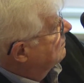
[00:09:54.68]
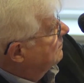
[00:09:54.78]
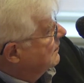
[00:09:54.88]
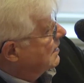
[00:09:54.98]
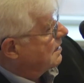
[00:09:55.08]

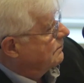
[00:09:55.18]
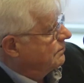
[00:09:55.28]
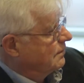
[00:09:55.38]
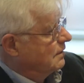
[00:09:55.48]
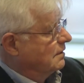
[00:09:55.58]
We have
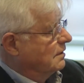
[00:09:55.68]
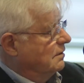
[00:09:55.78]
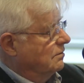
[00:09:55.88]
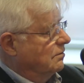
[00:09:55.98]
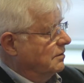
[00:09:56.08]

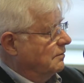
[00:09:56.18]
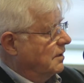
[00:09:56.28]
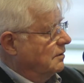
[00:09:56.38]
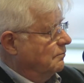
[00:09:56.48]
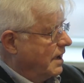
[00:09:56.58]
heard
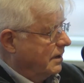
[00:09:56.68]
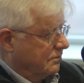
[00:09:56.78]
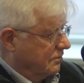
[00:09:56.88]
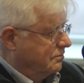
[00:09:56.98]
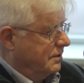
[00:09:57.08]
about
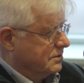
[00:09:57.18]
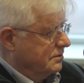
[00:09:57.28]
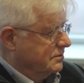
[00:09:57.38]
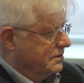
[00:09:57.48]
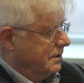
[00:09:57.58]
micro
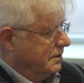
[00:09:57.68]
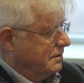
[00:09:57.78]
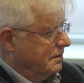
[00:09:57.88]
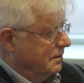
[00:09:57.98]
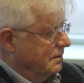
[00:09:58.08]
questions
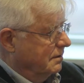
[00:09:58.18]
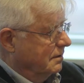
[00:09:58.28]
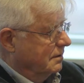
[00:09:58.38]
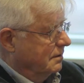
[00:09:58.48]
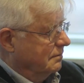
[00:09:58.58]
here,
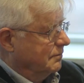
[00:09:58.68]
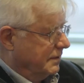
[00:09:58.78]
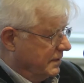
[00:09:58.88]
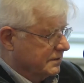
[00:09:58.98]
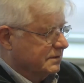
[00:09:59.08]

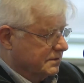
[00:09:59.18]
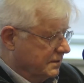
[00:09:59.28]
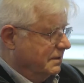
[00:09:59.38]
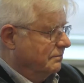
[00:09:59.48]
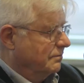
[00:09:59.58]
but this is a
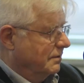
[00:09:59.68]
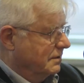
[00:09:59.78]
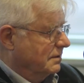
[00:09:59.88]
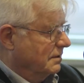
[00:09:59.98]
different